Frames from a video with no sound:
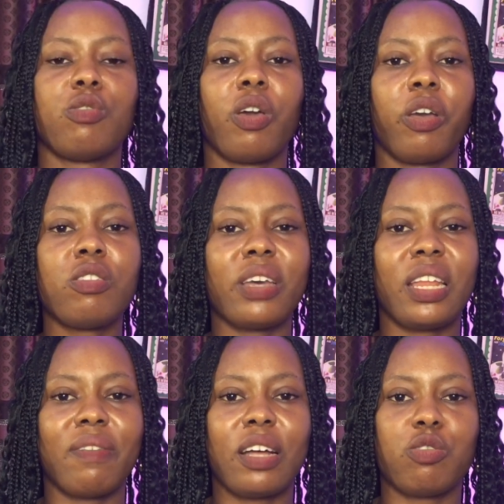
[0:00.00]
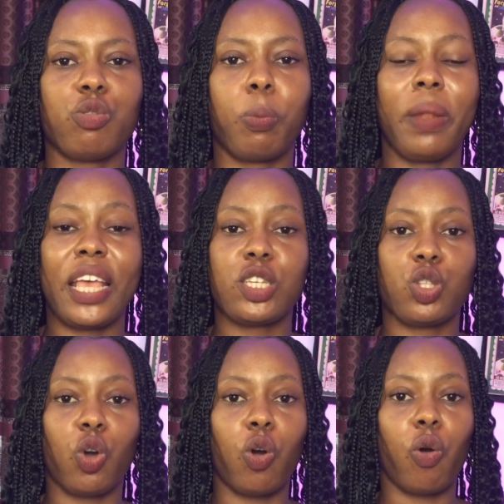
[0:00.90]
so you're going to head over to Play
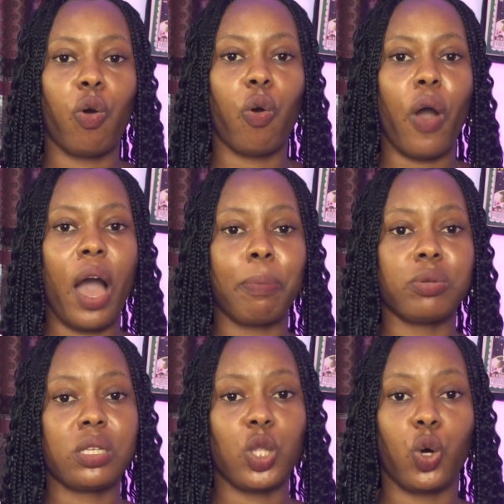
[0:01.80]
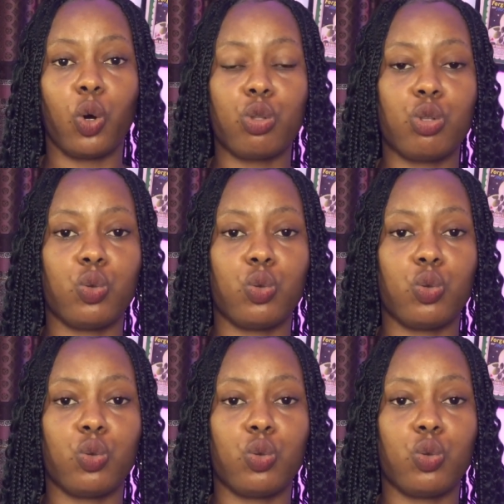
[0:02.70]
Store or App Store